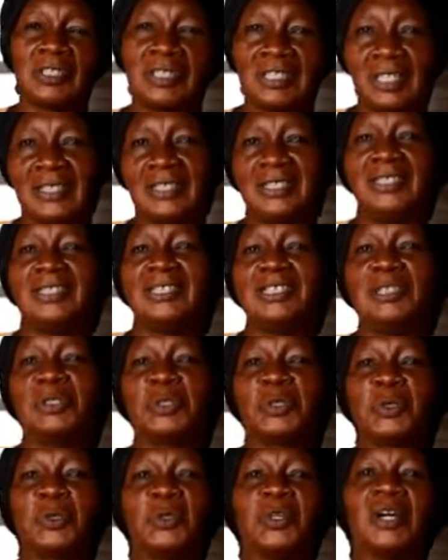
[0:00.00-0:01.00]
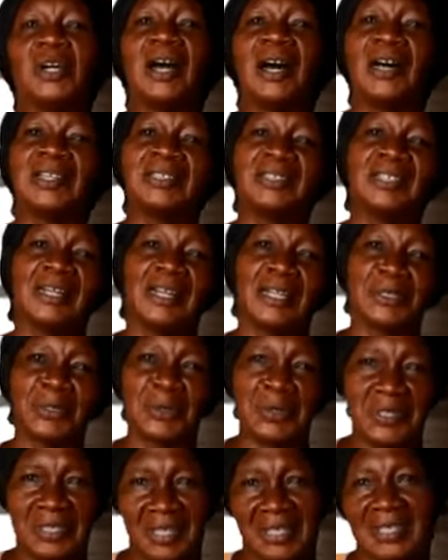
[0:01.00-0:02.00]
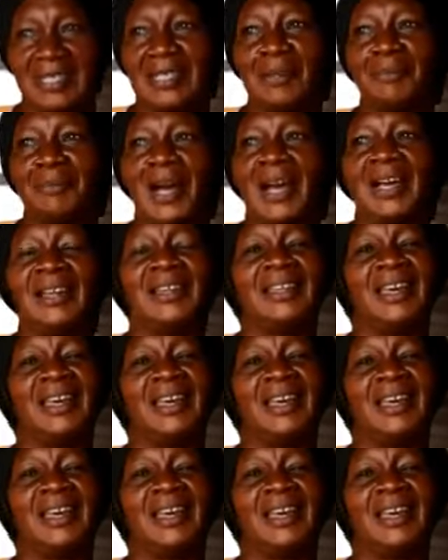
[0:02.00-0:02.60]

city the Dusu as in Gazu city in Malia